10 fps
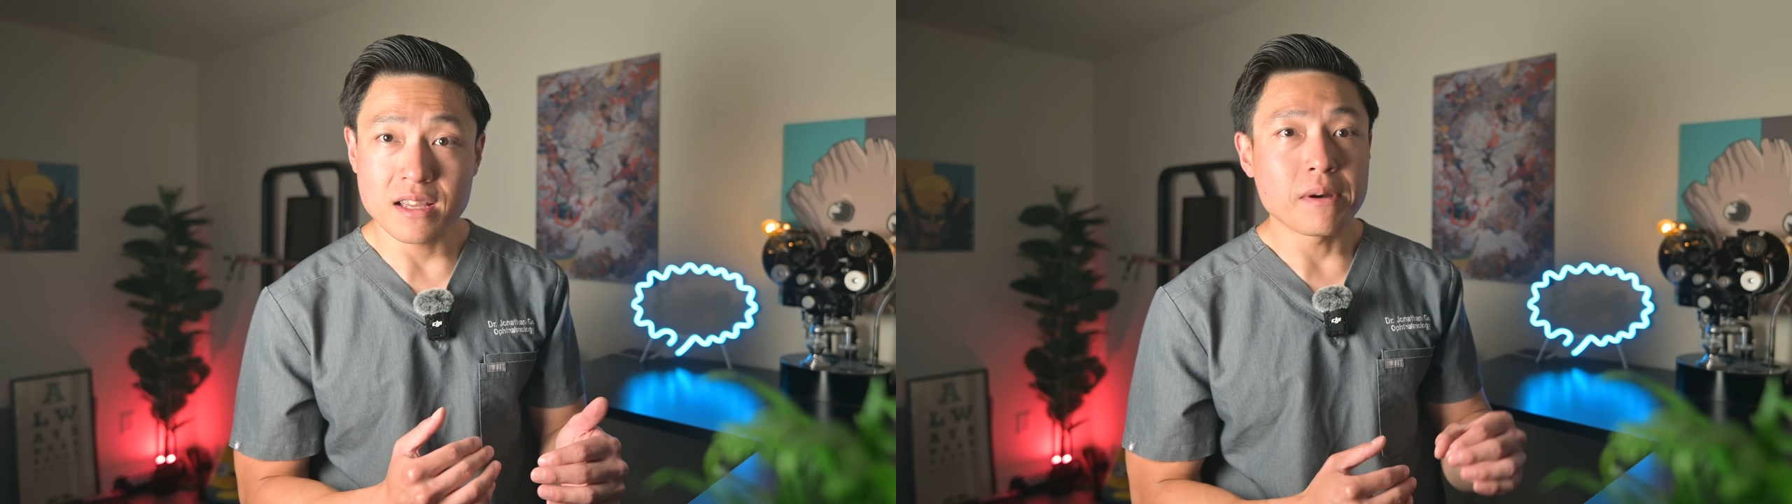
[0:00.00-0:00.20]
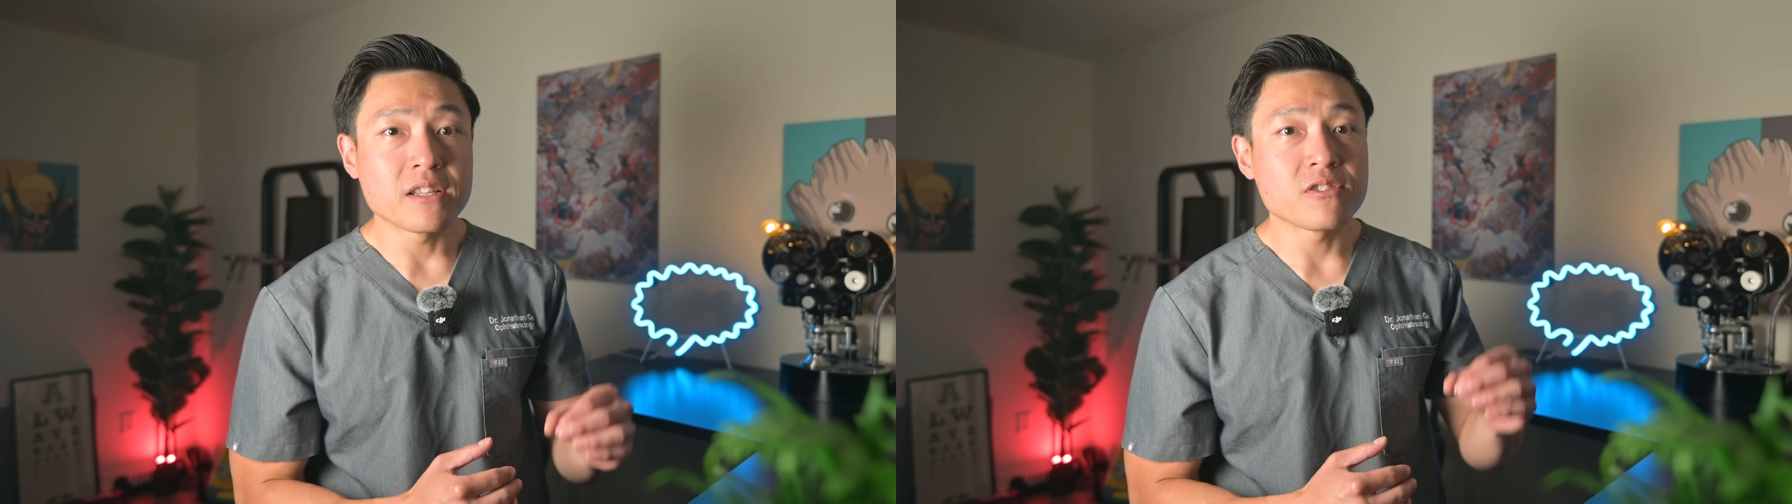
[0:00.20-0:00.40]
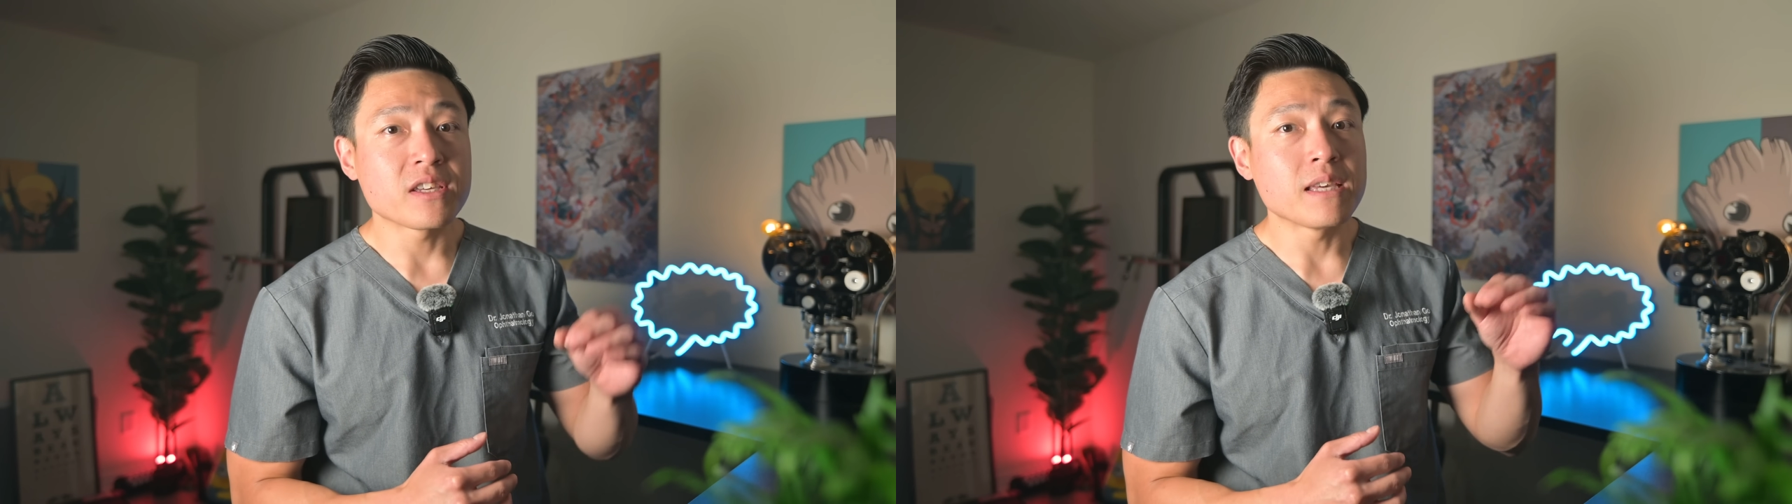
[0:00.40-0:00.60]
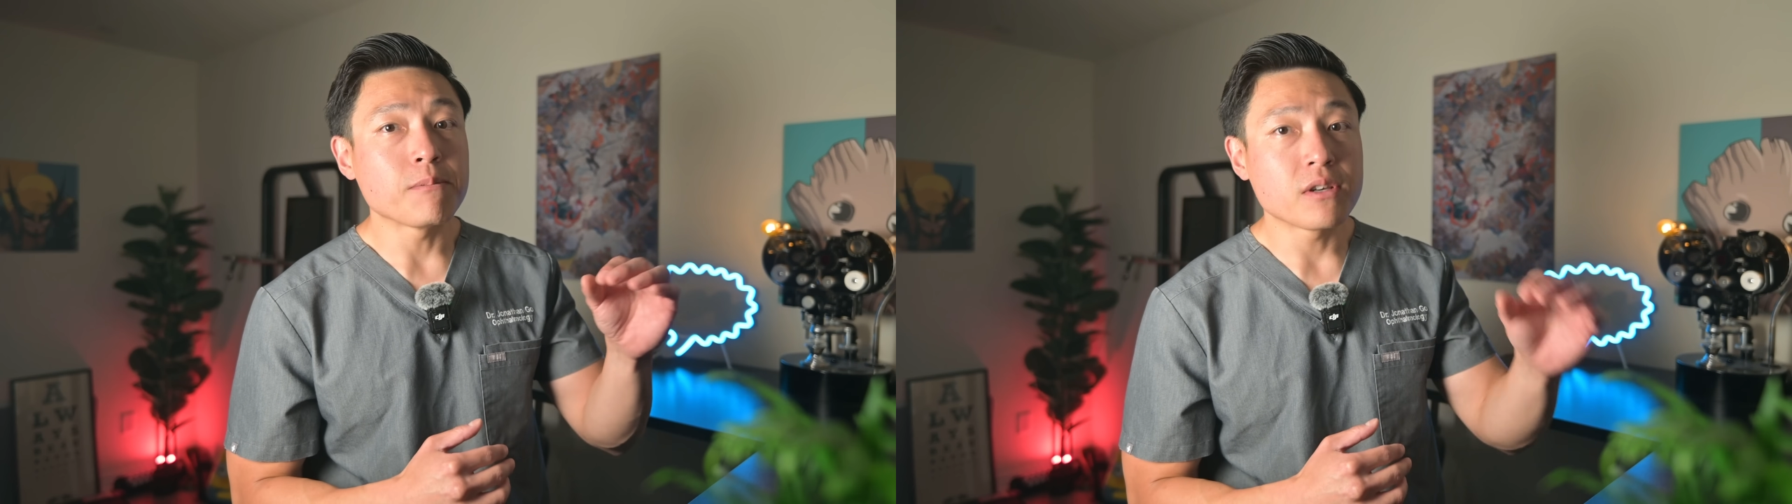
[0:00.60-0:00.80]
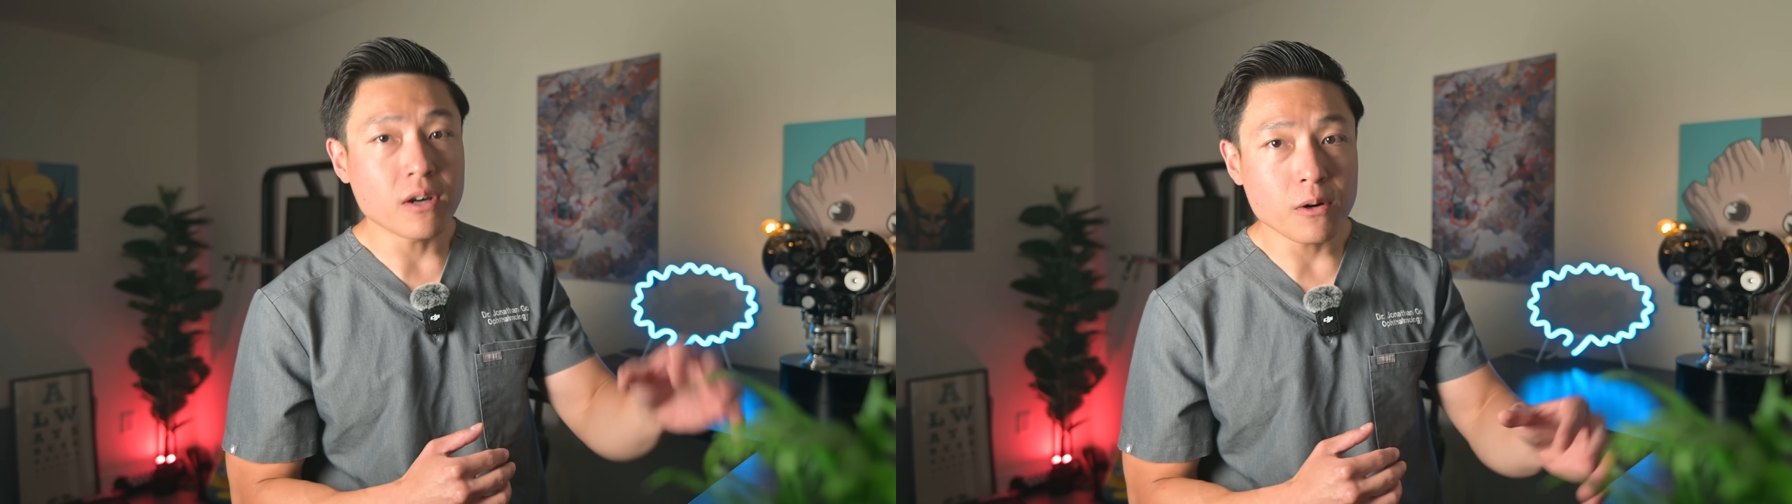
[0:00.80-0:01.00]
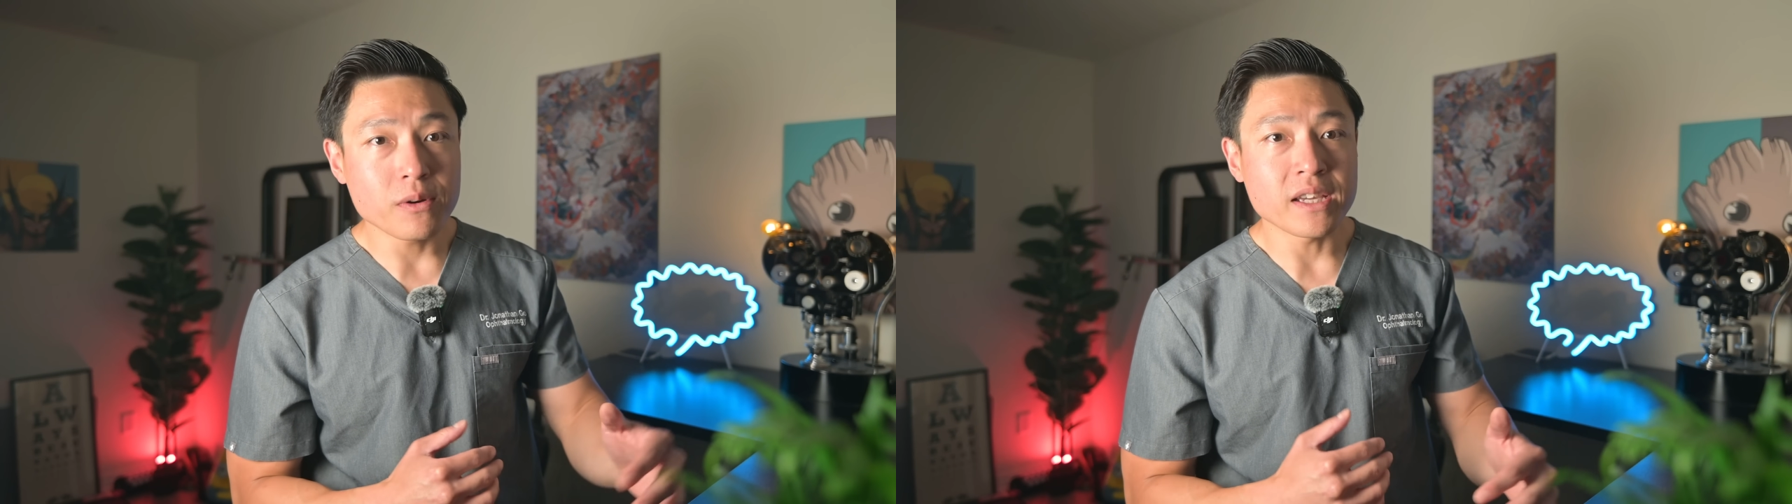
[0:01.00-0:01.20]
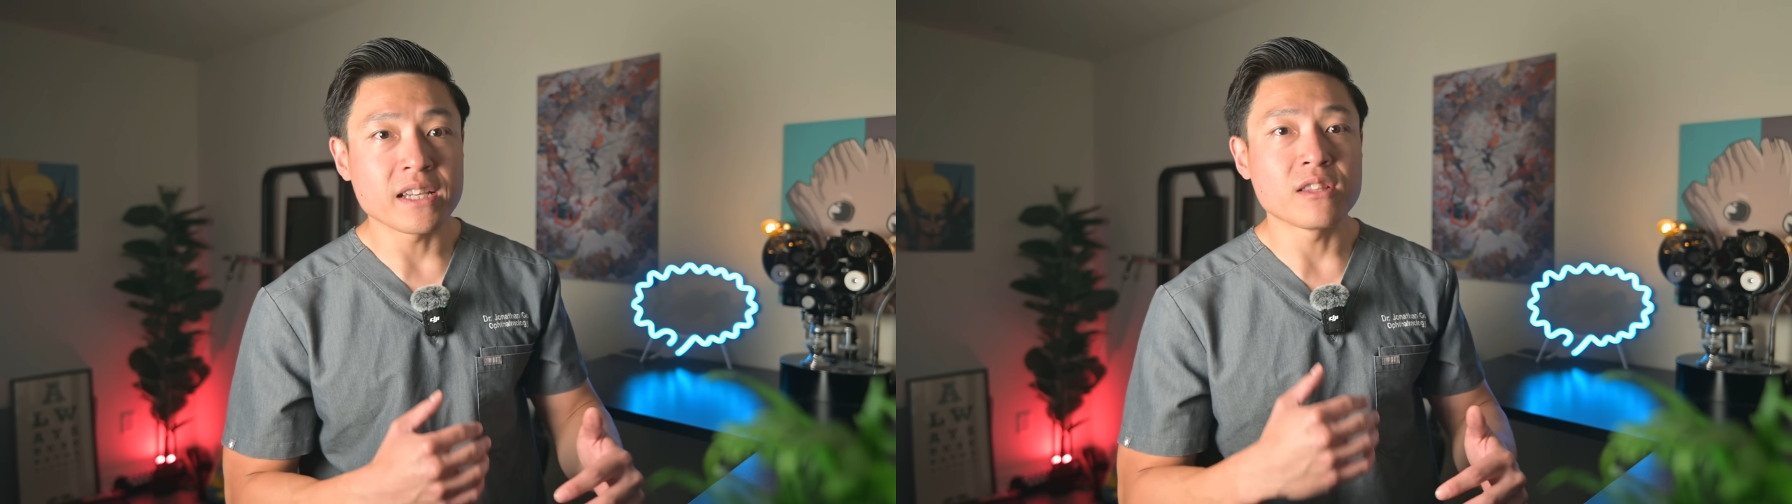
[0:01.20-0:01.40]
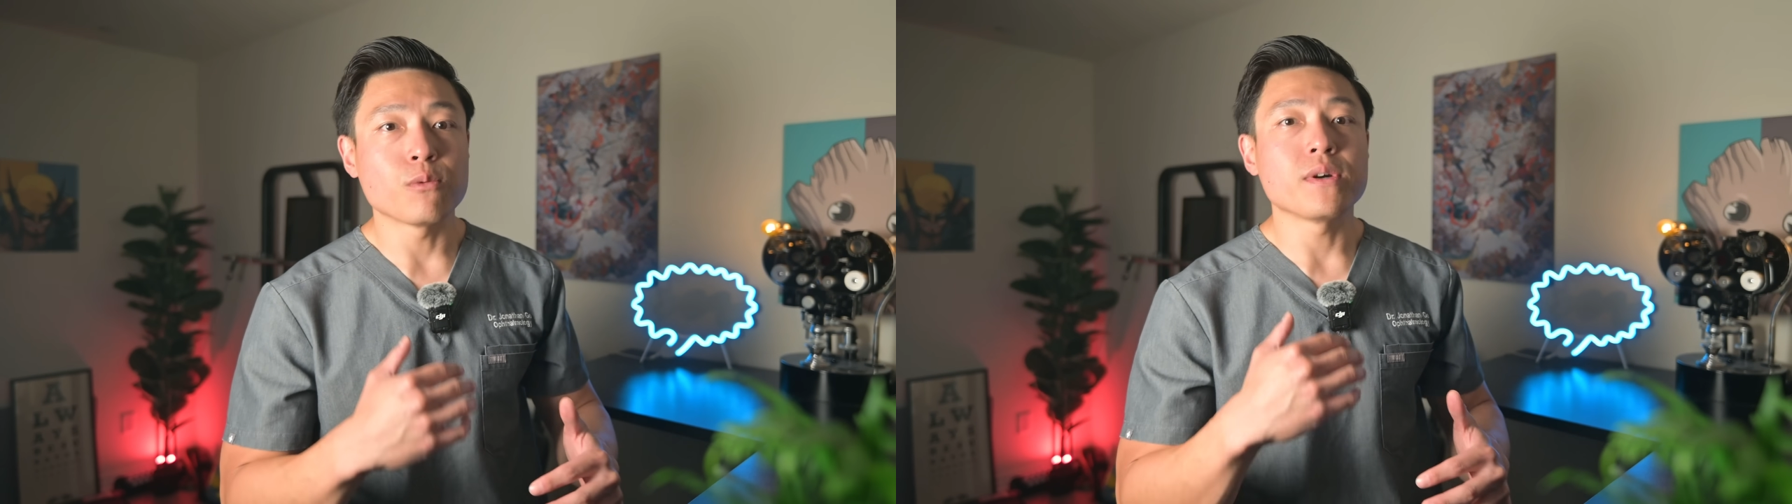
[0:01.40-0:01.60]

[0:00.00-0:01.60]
But as you keep going and the